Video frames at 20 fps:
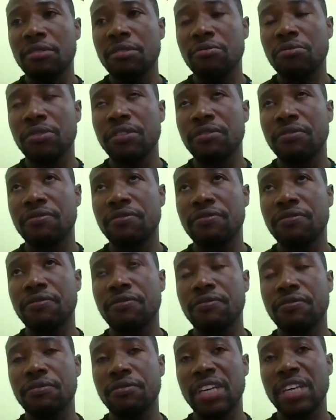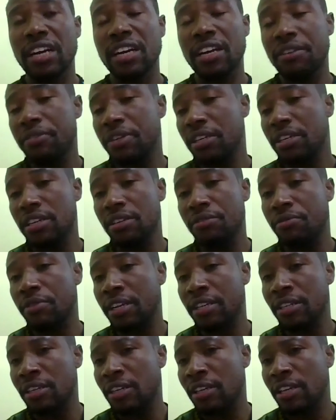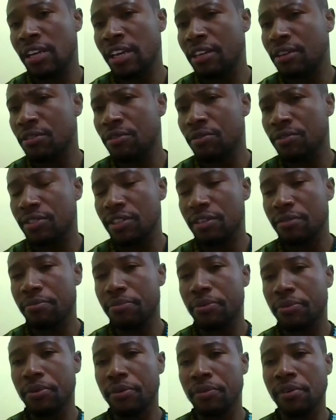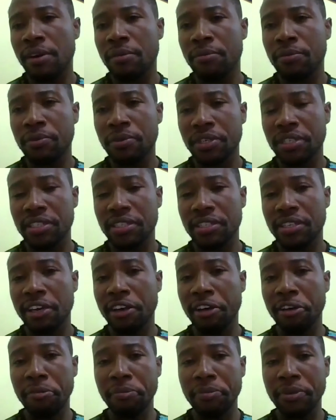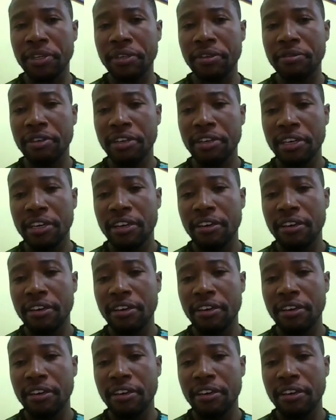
We are currently running a diagnostic program which is helping